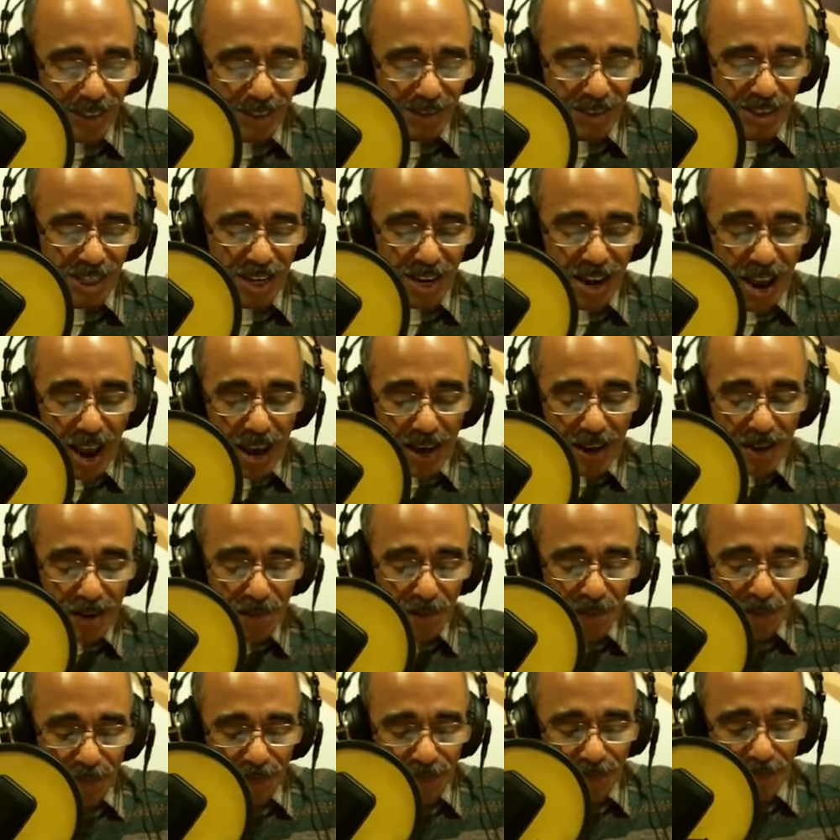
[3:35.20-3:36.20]
Tonight,
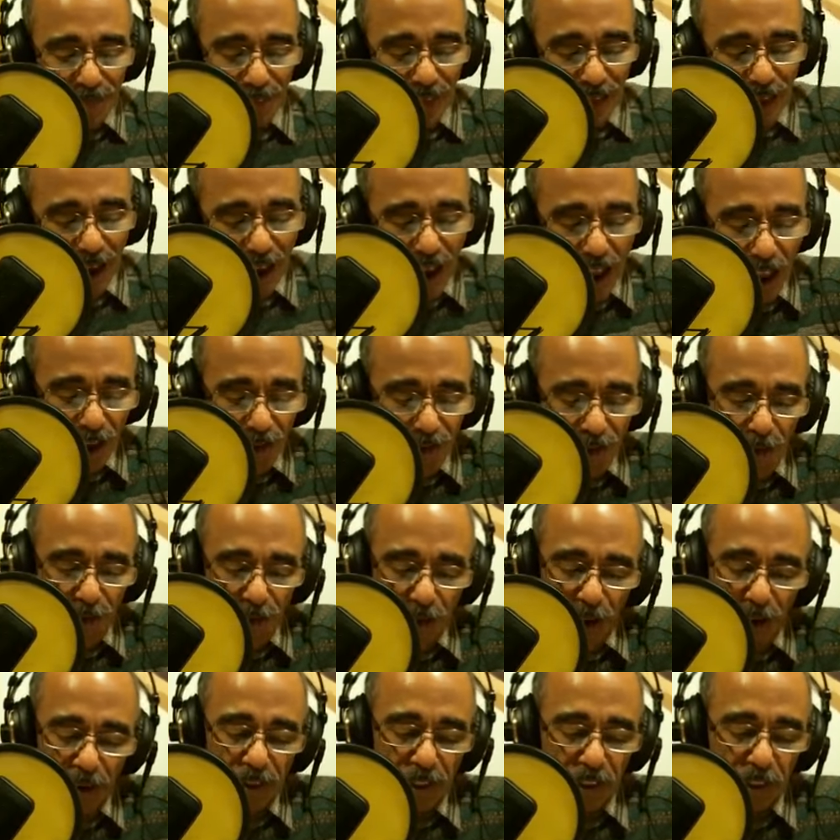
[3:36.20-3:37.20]
I have a
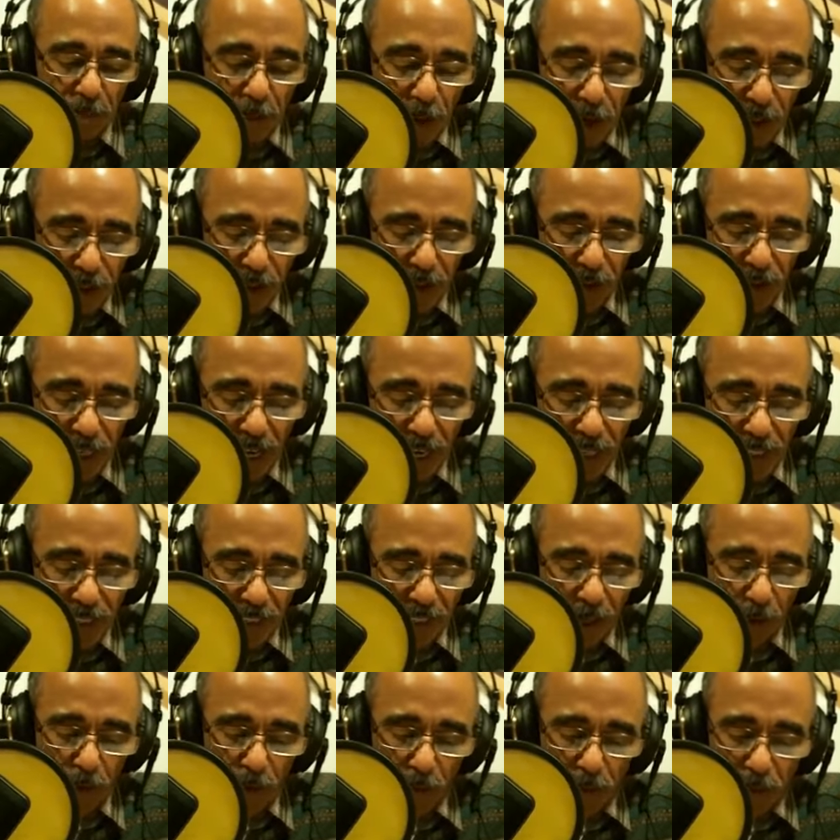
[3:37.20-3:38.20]
very special guest
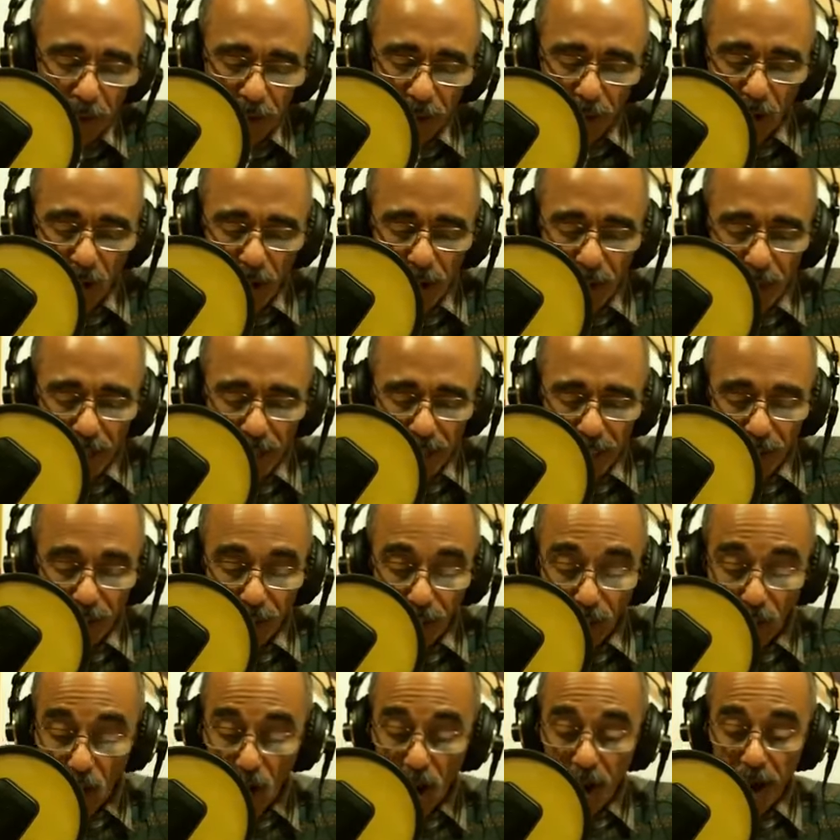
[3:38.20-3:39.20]
that will be joining us.
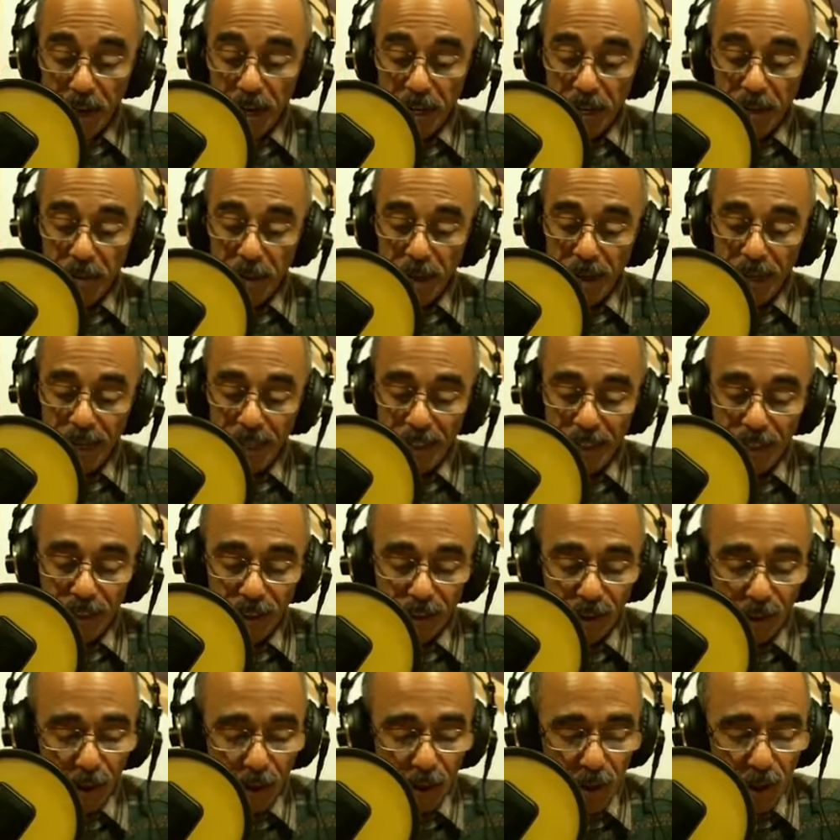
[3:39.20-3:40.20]
Joining me in the
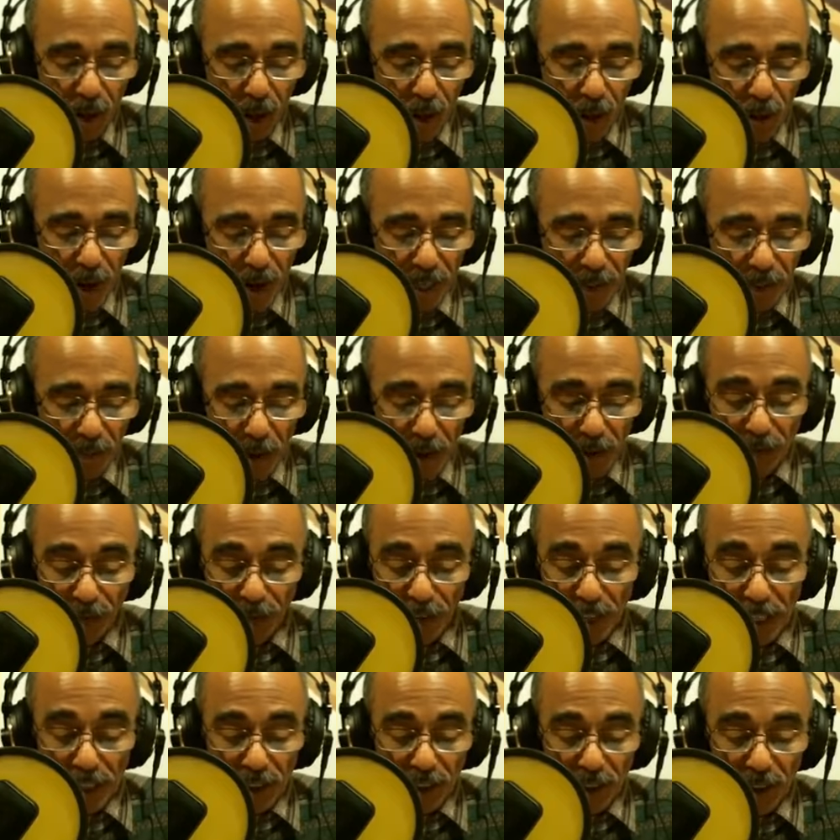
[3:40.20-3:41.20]
studio as my
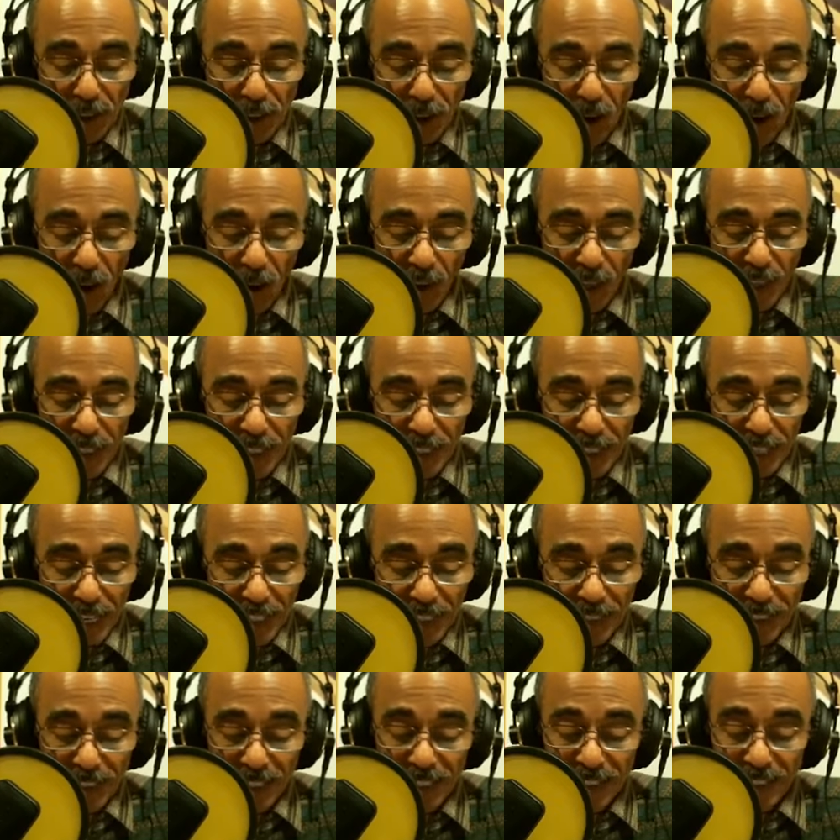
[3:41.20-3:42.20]
featured call in
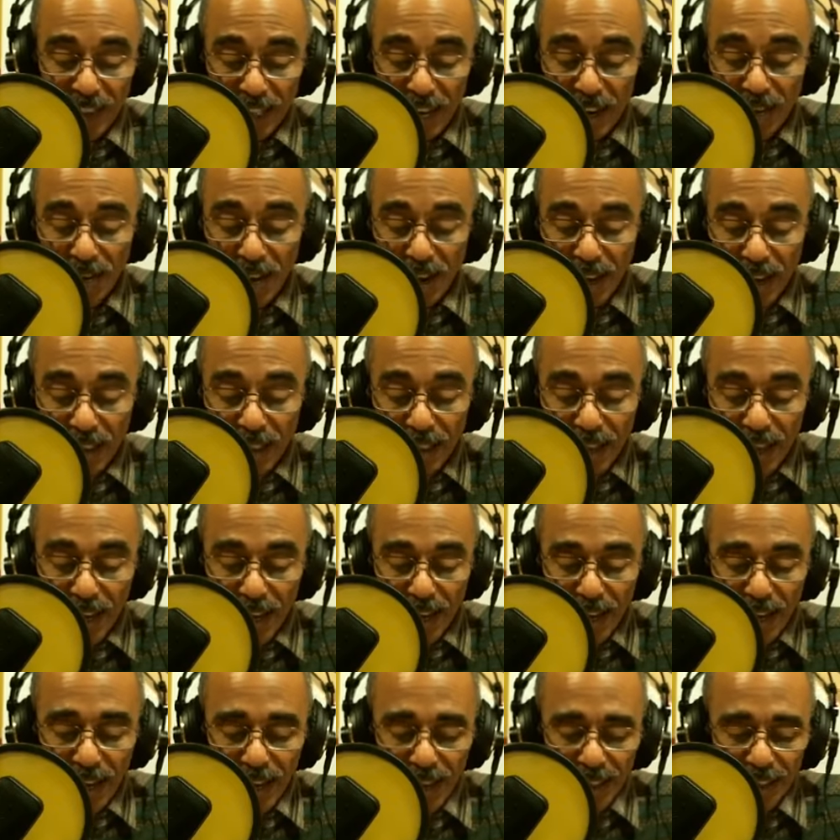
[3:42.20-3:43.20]
guest this evening
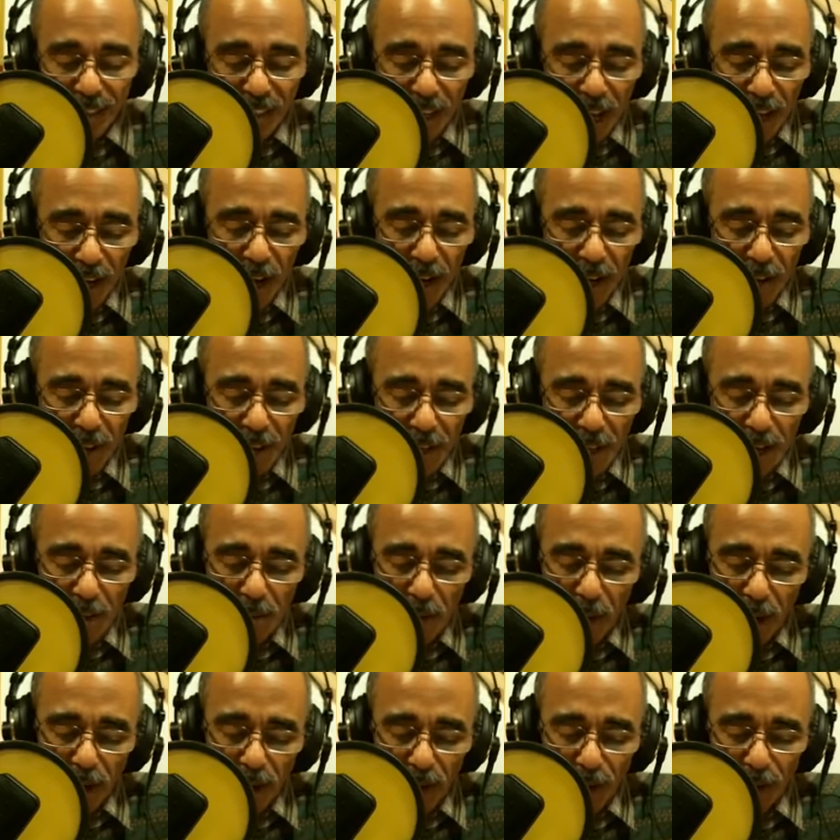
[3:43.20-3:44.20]
is none other than
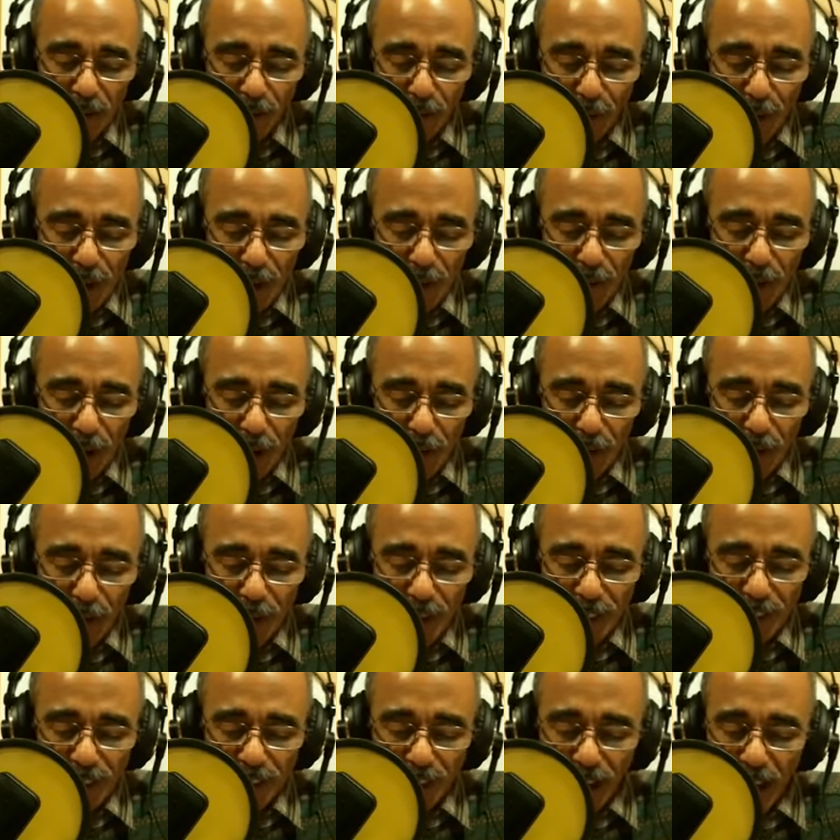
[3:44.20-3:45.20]
my good friend,
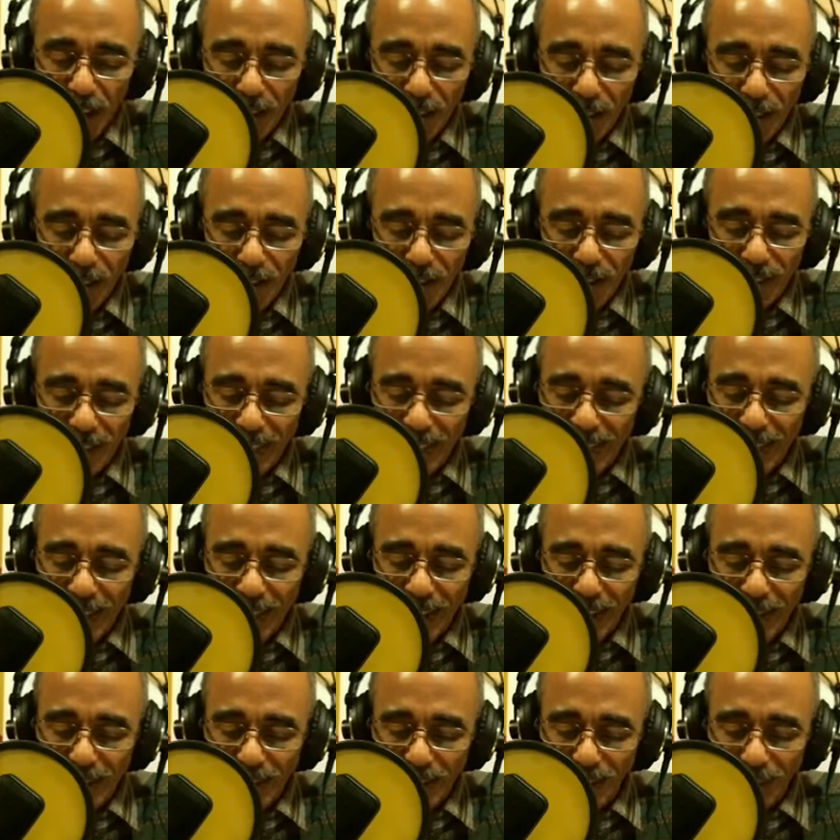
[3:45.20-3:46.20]
Reverend Dr.
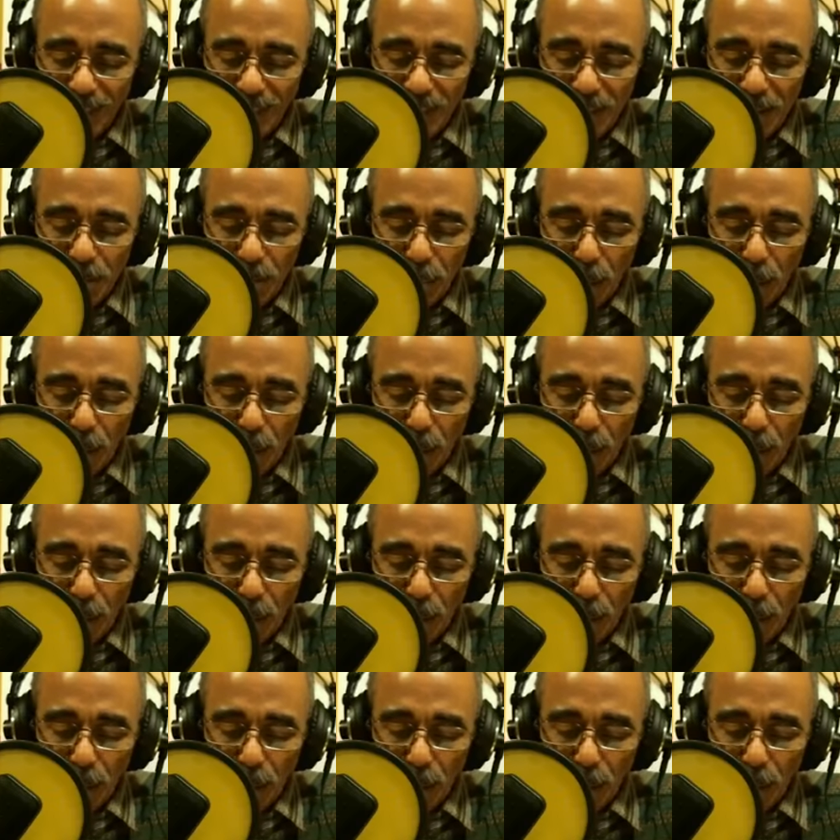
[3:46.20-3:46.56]
D.L.C.